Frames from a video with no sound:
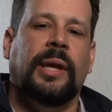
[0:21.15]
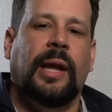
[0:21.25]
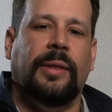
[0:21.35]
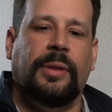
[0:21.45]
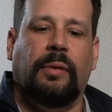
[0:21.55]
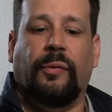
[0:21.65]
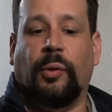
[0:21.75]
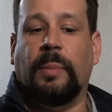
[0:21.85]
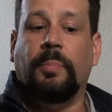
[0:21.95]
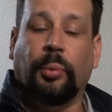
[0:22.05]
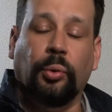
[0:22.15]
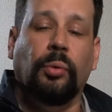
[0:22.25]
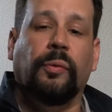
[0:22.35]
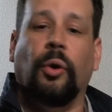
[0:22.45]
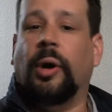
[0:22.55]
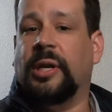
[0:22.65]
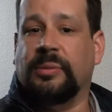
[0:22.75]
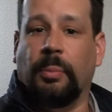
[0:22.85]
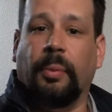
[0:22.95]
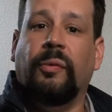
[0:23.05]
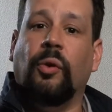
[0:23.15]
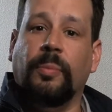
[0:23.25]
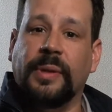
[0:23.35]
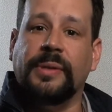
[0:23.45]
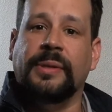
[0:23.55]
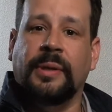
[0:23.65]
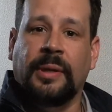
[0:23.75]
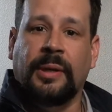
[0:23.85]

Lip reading: and therefore improve organismal performance.